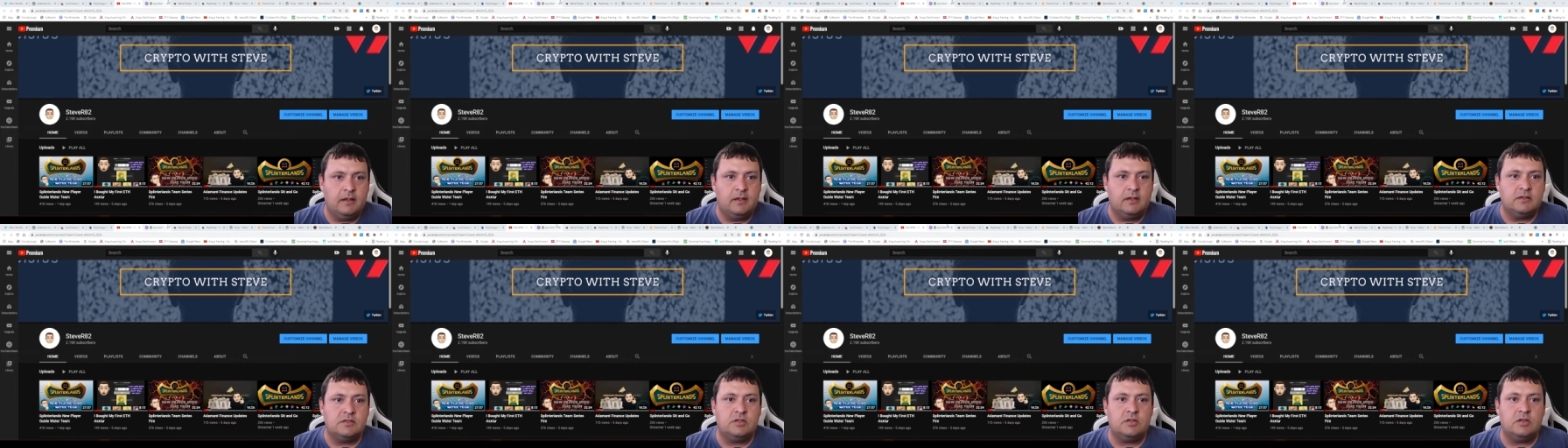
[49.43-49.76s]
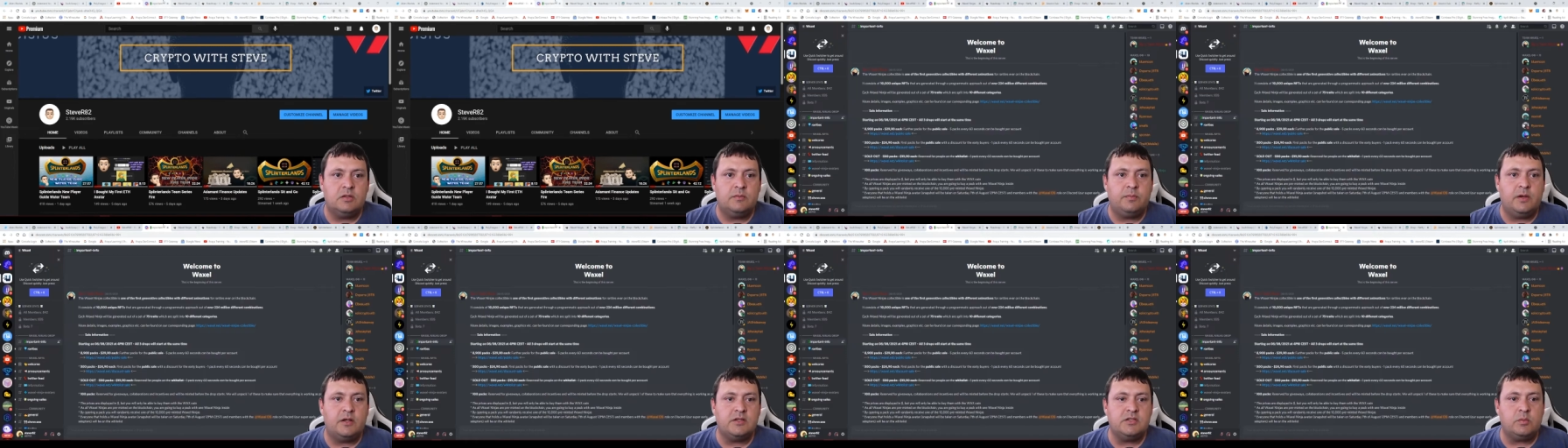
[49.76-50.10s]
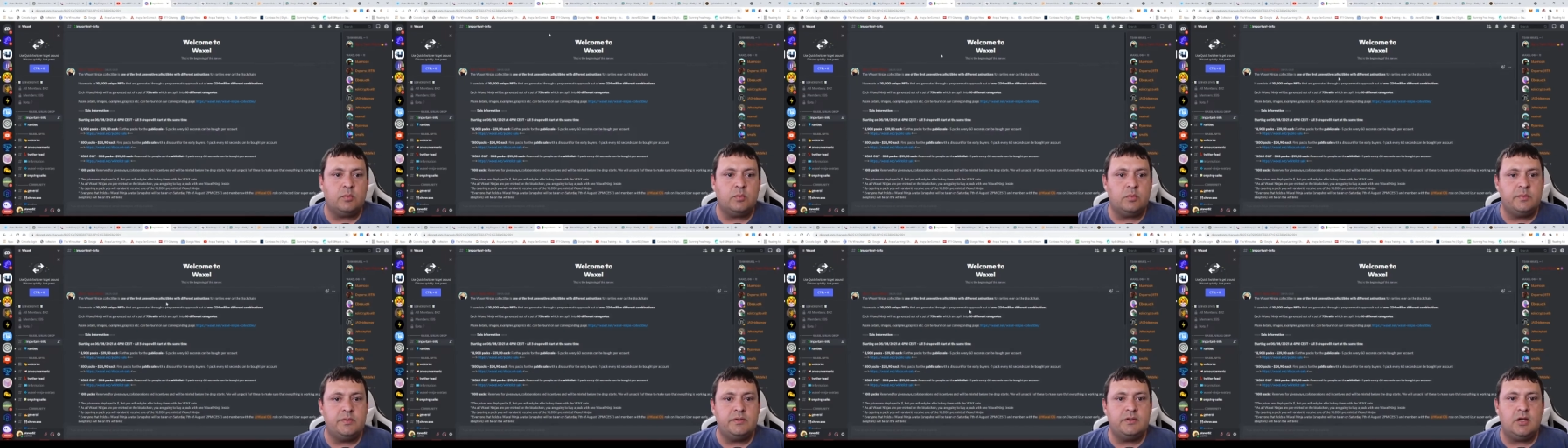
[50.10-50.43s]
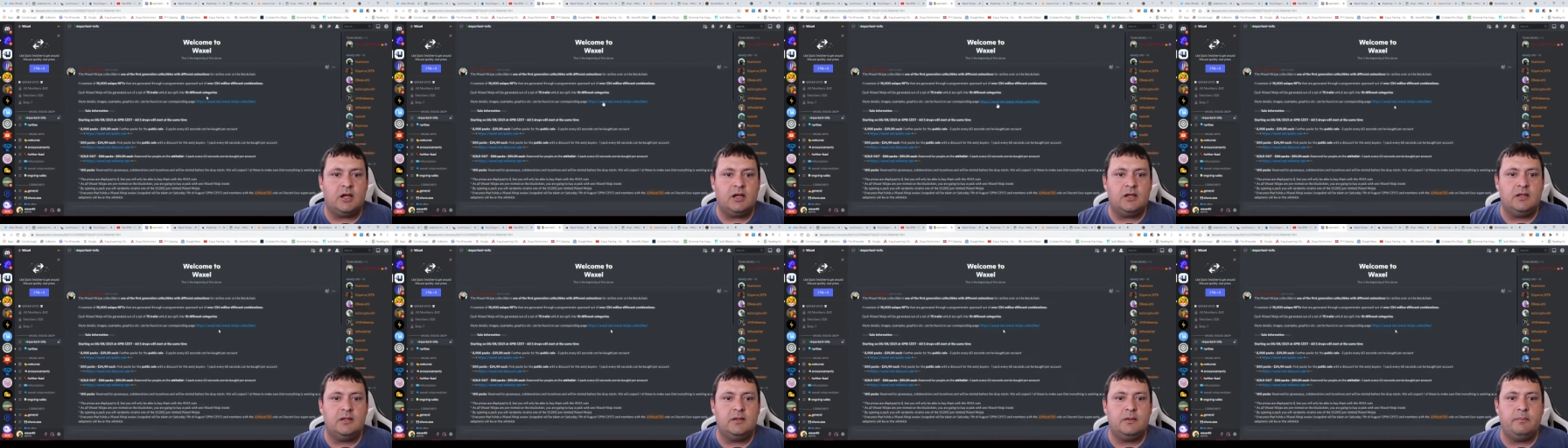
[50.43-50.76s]
So the project we're going to be
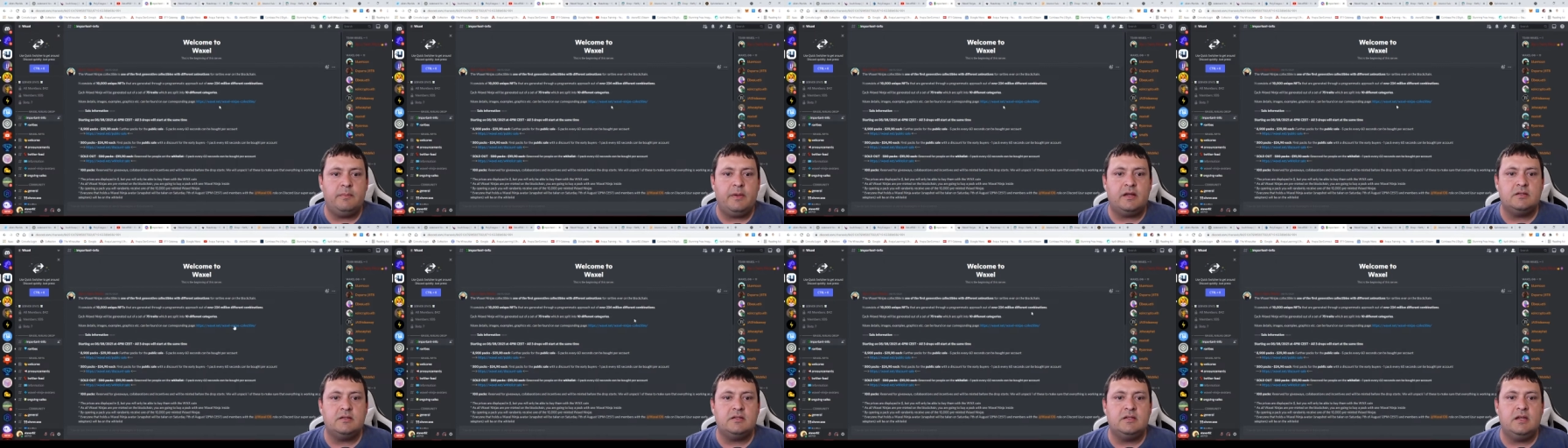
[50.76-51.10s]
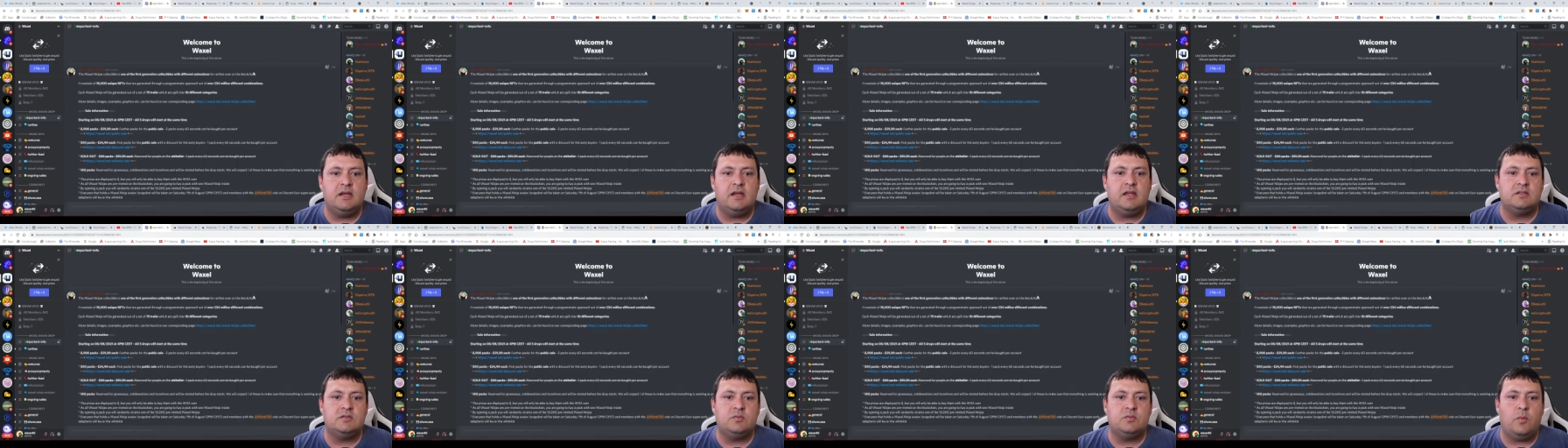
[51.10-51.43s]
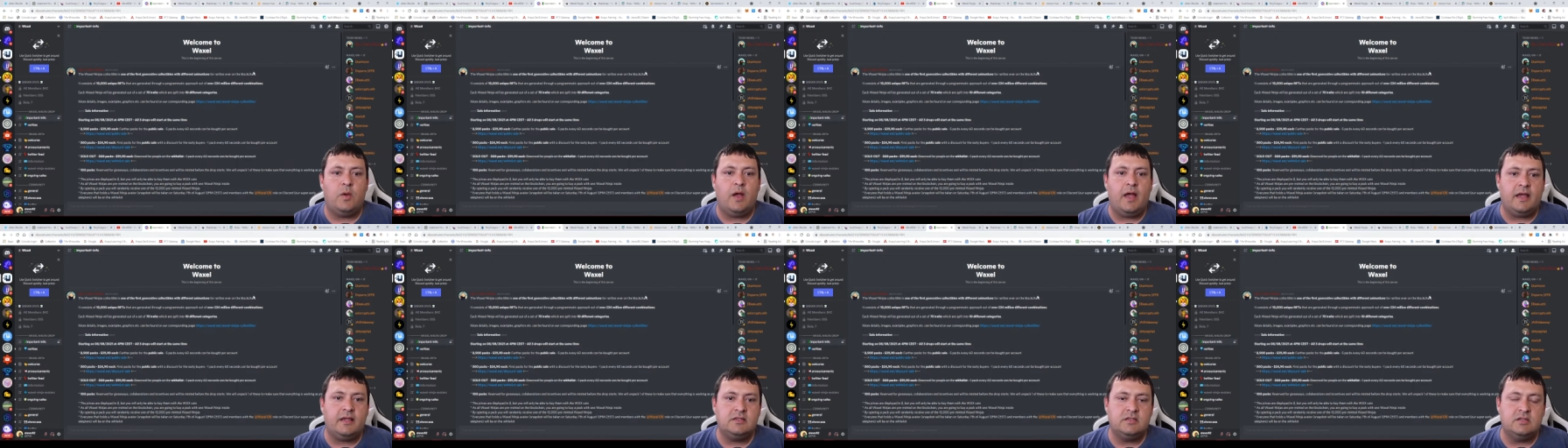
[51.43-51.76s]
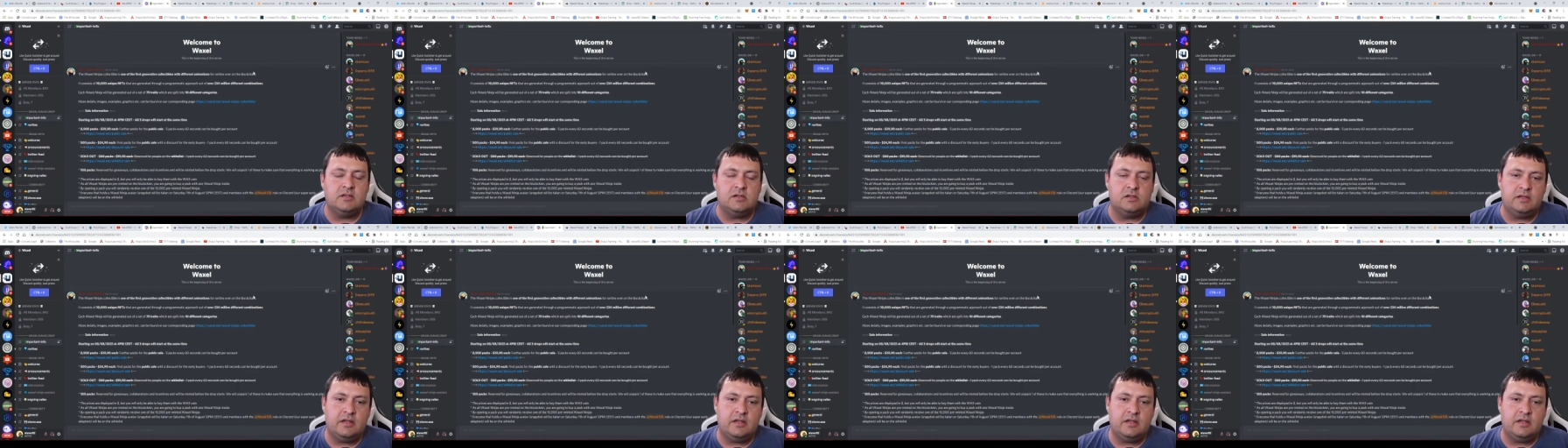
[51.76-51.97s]
talking about today is Waxel.